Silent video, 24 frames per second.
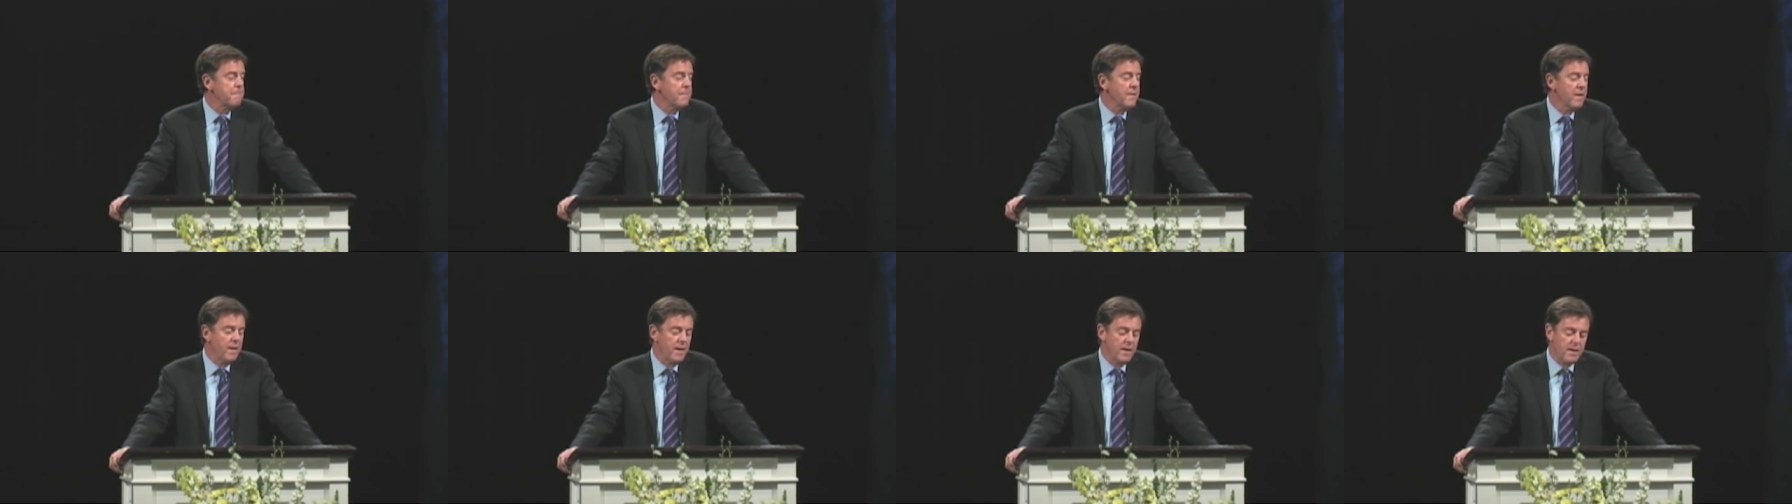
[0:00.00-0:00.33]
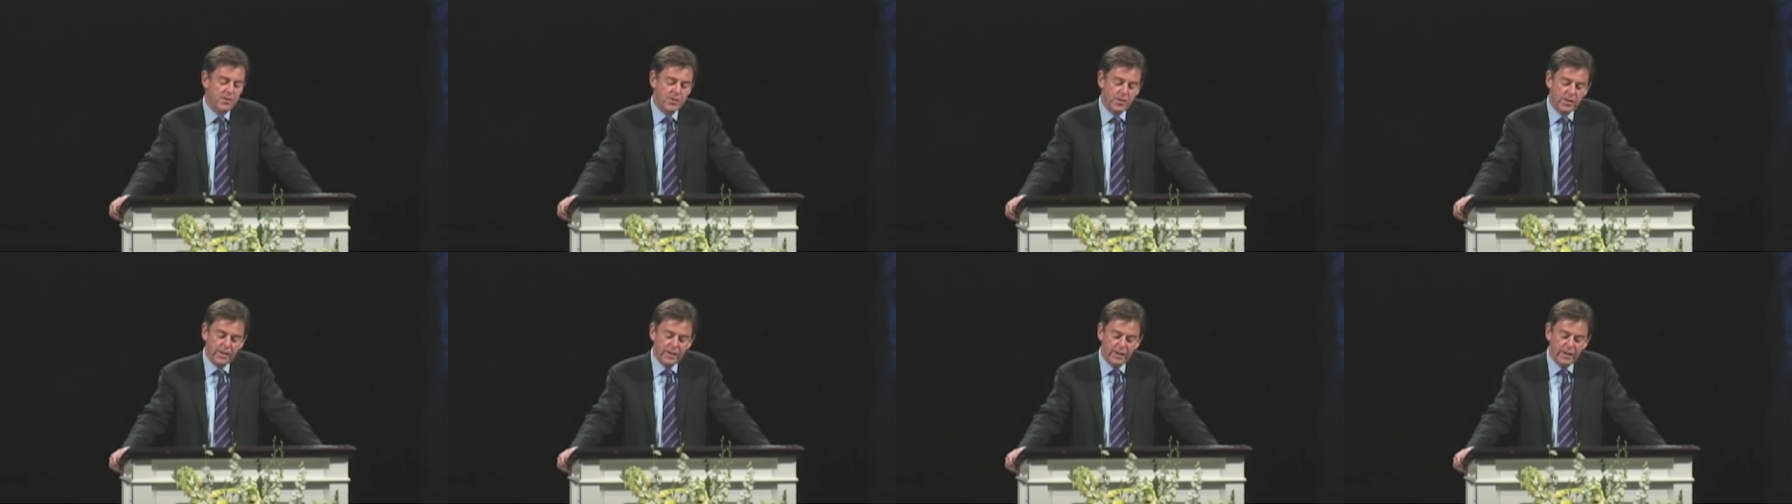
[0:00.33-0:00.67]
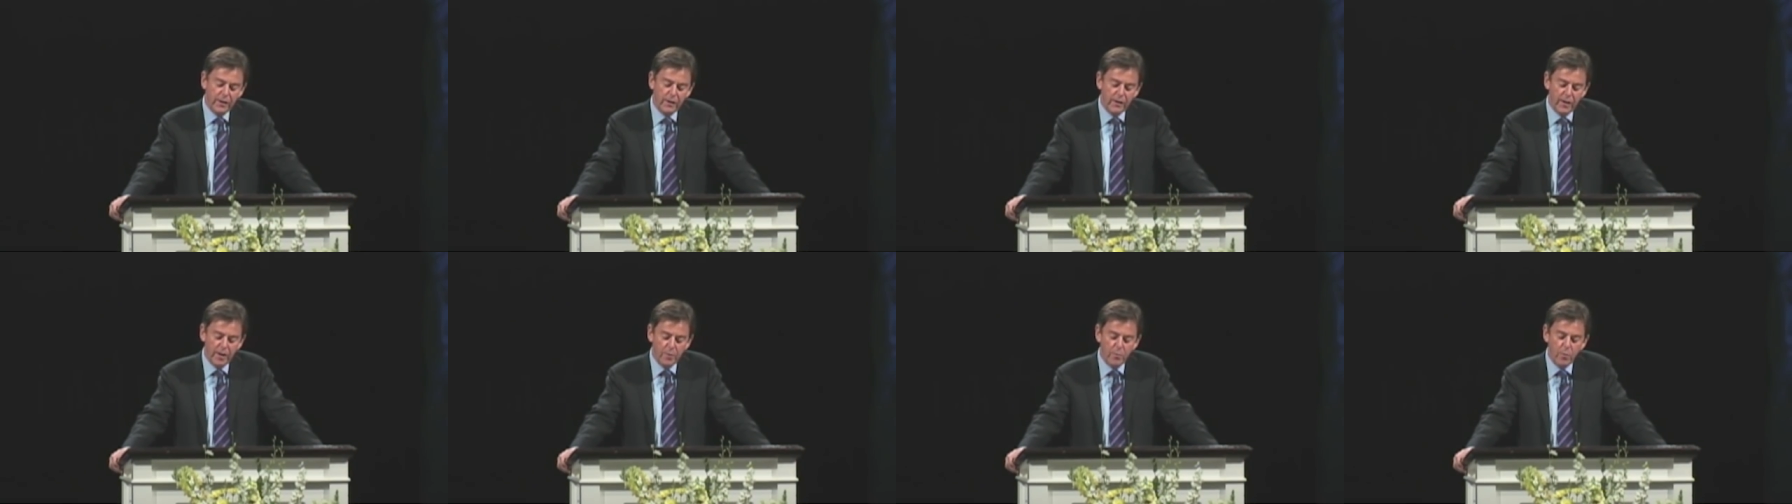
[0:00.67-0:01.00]
is
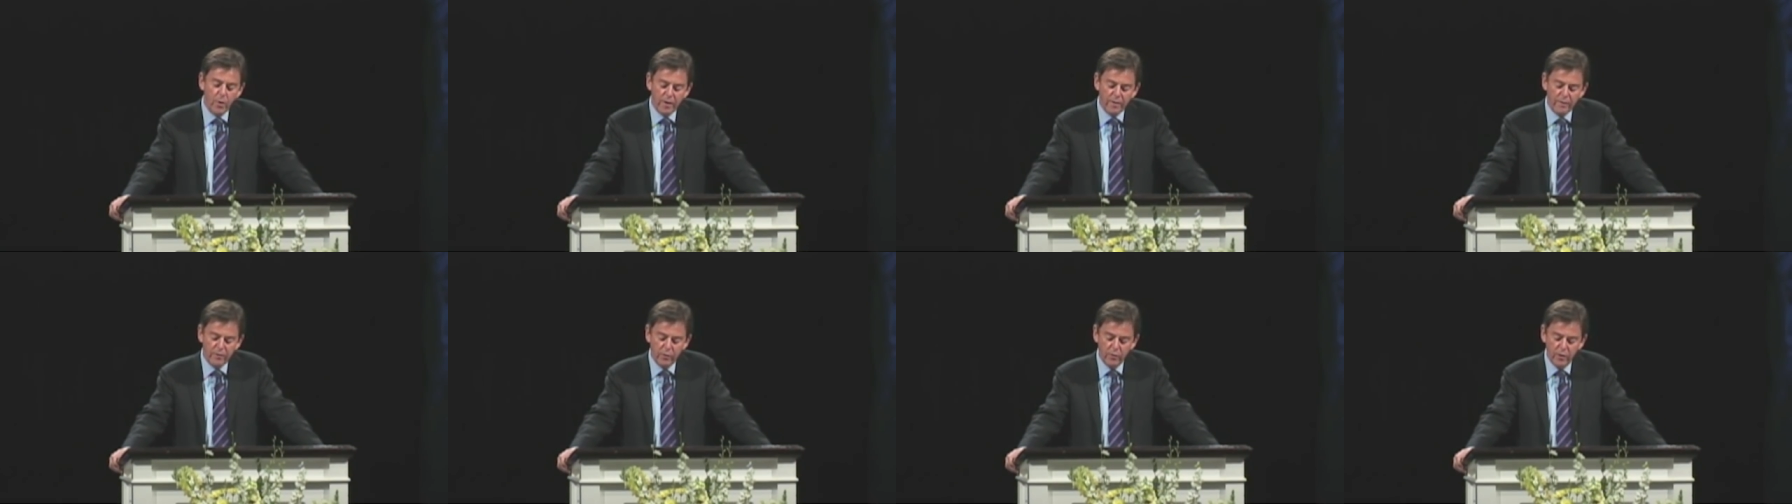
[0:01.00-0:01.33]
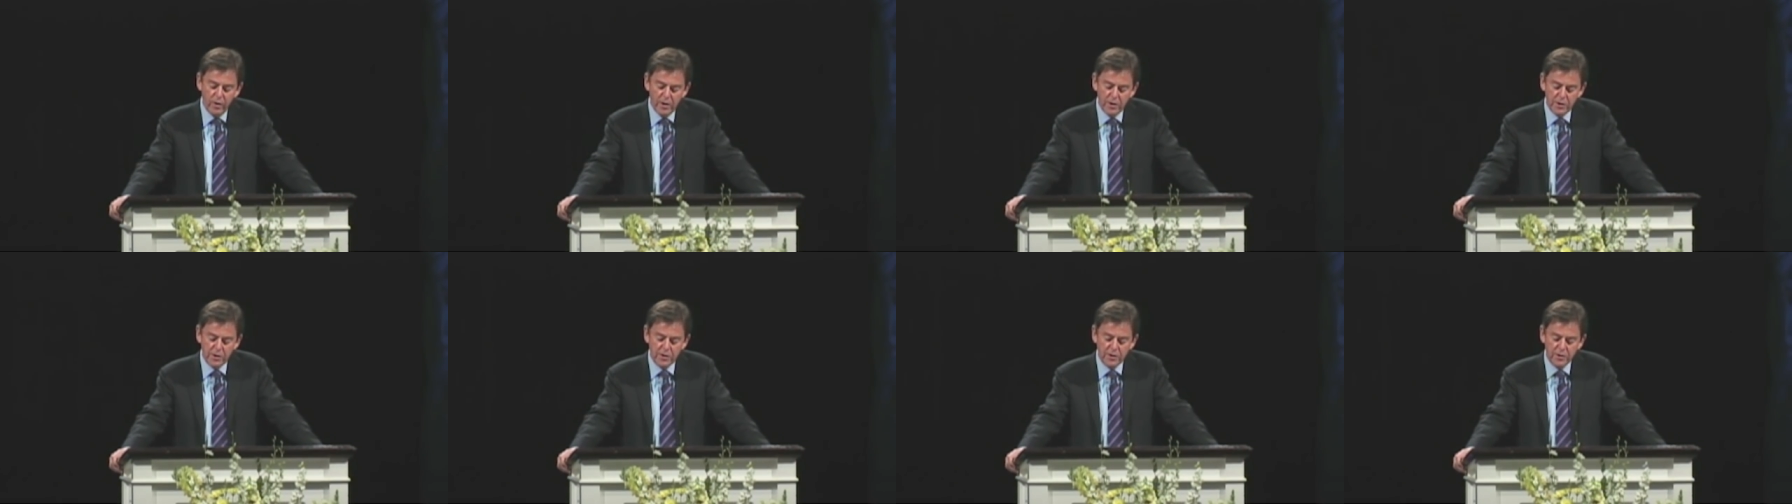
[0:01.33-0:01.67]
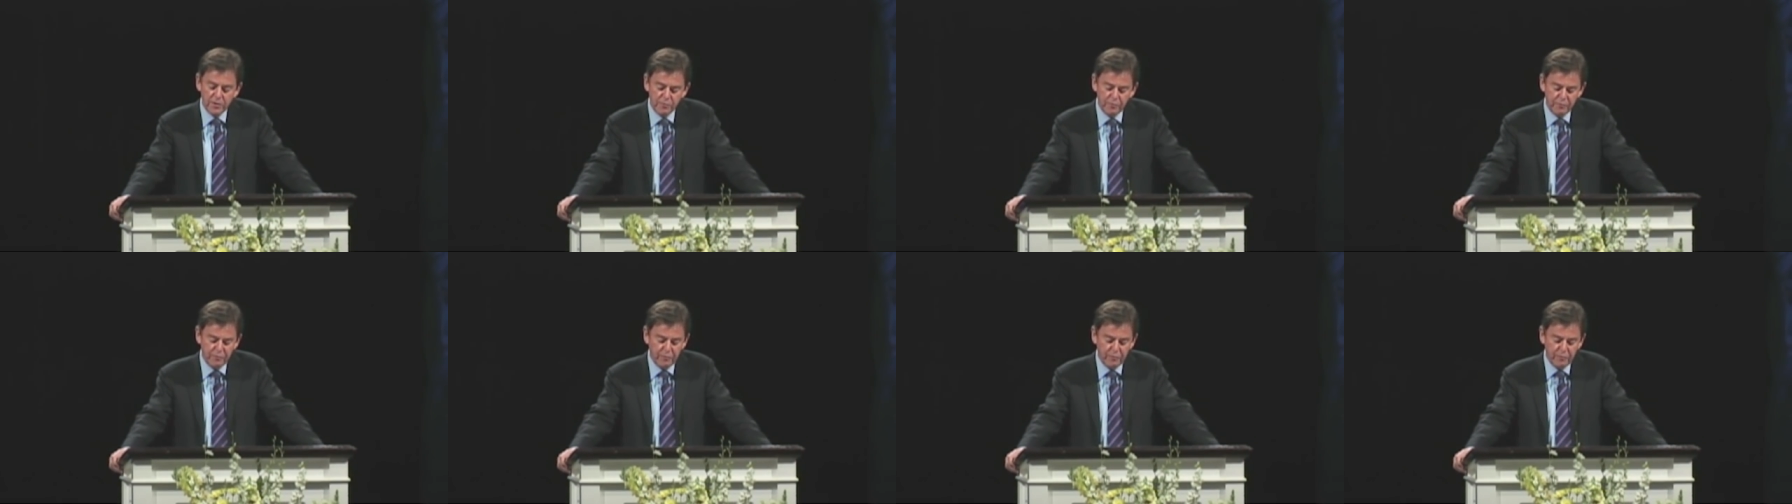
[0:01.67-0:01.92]
clearly one of the reasons